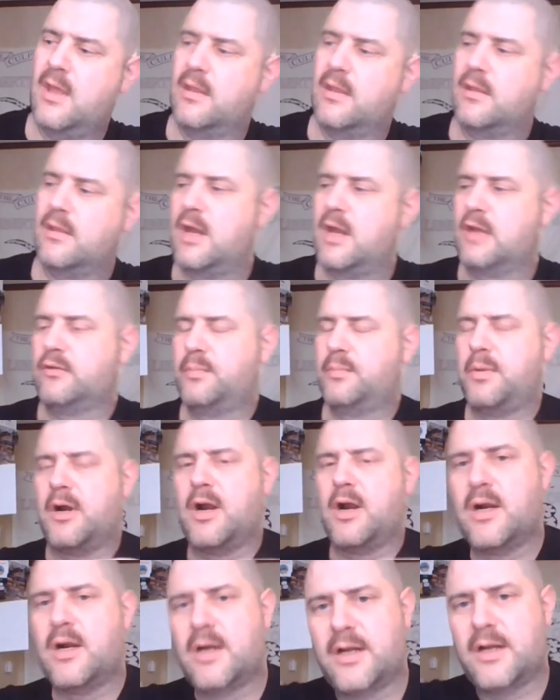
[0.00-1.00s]
the next
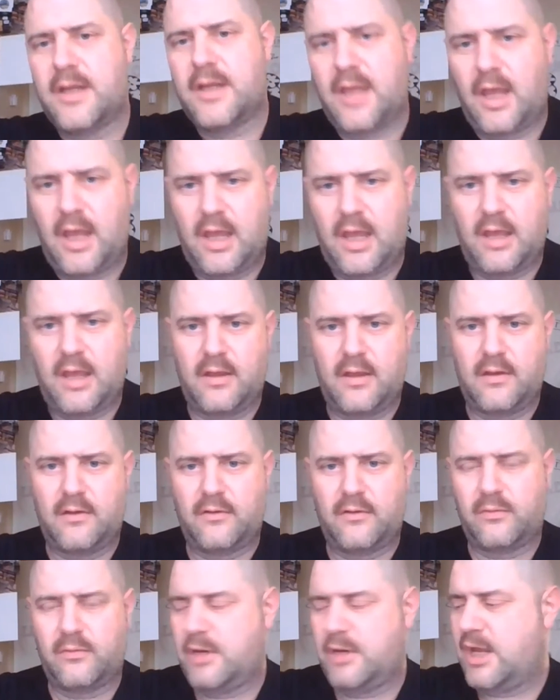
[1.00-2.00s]
part
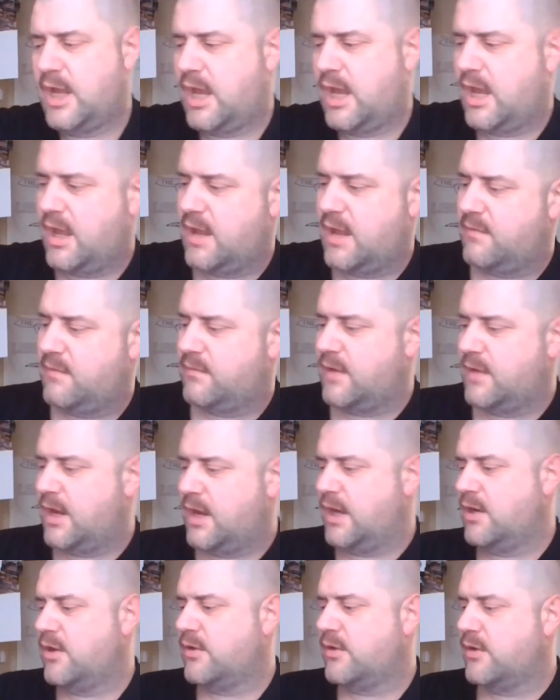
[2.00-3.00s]
is we have
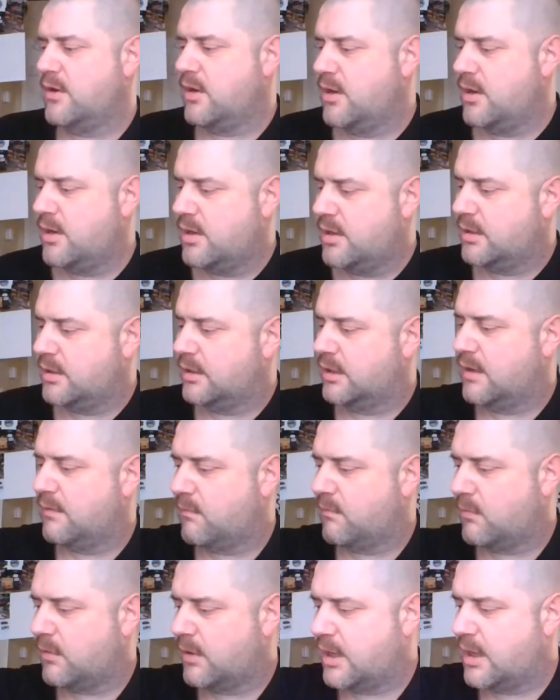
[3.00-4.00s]
another
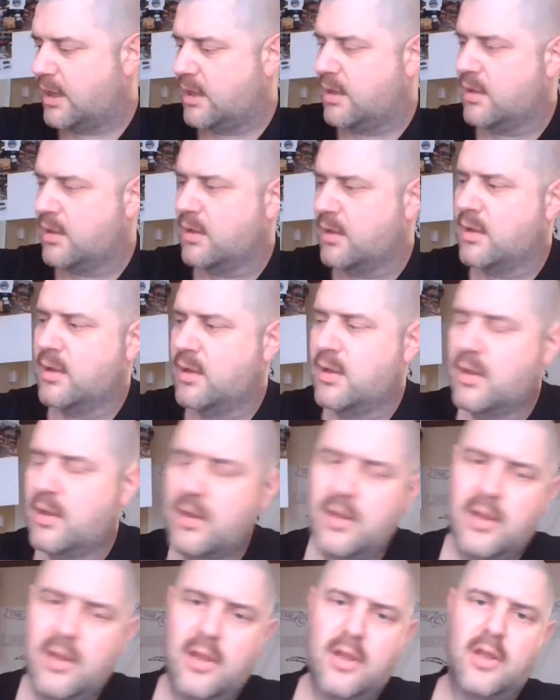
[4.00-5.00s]
giveaway,
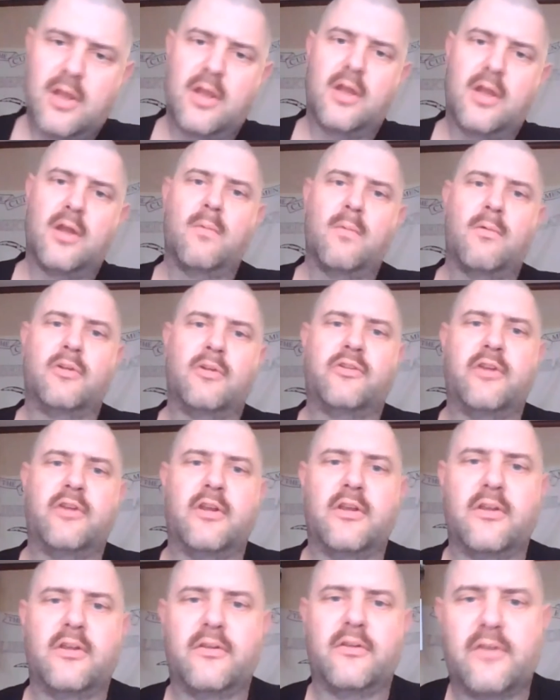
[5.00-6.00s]
which
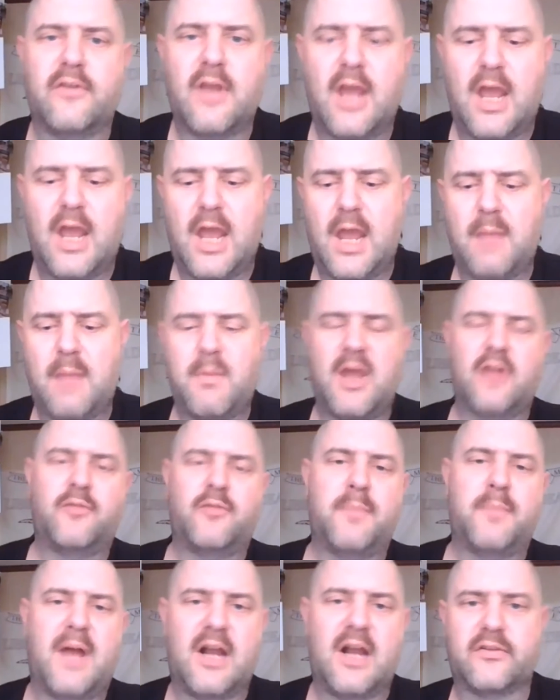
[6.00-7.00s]
is a
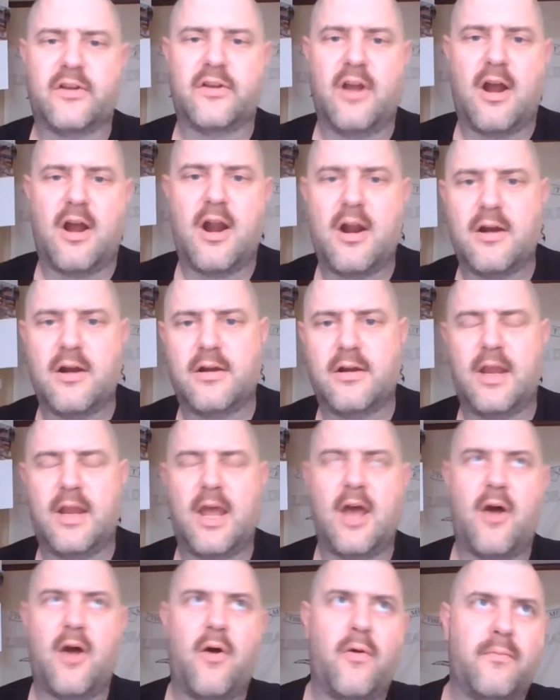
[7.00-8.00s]
Matchbox car.
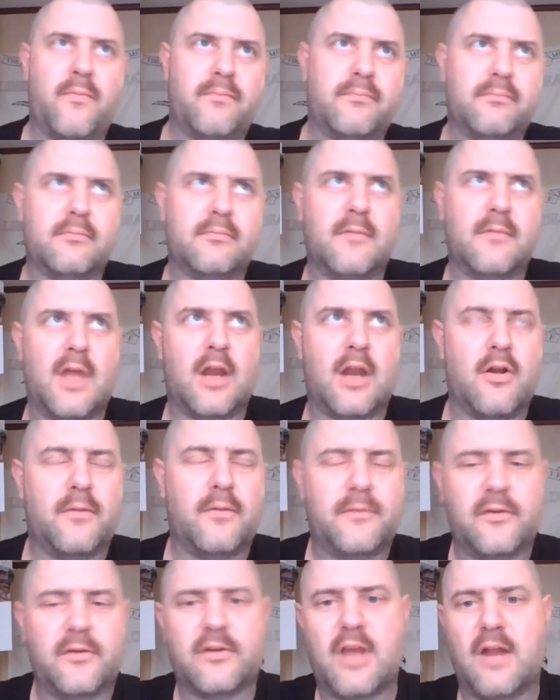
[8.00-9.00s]
Now, I don't know
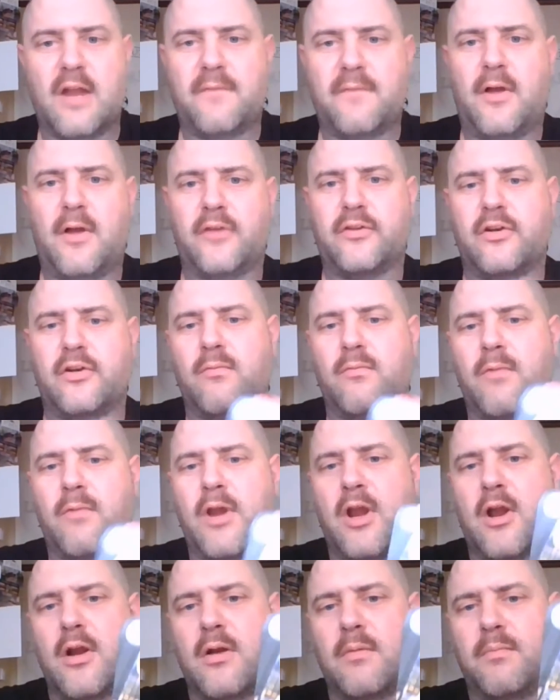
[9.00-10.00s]
if this kind of falls under
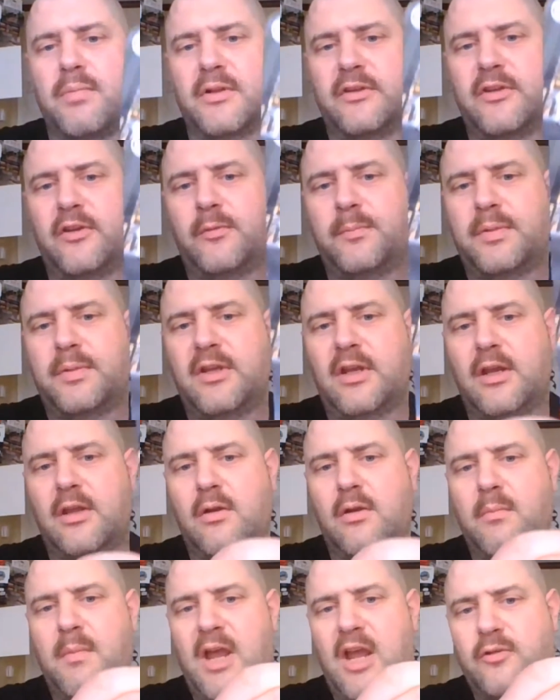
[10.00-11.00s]
weird, but this
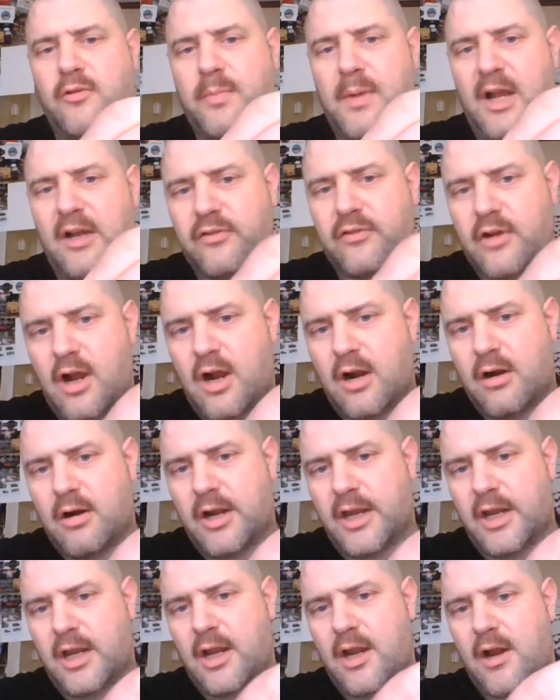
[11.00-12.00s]
particular Matchbox car
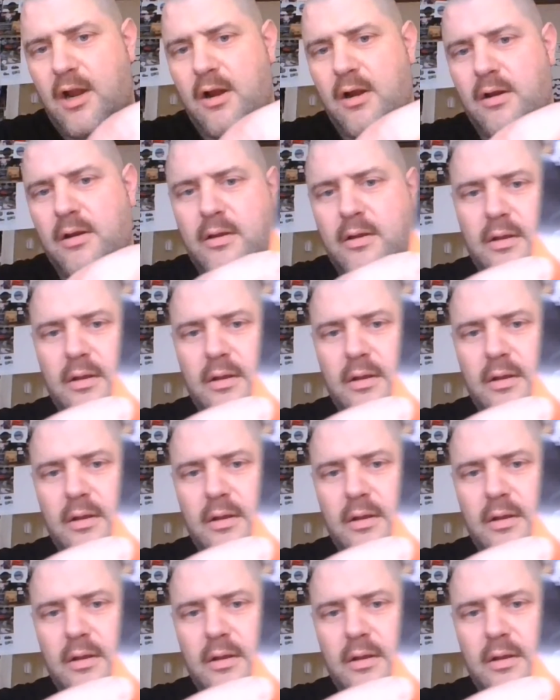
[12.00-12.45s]
right here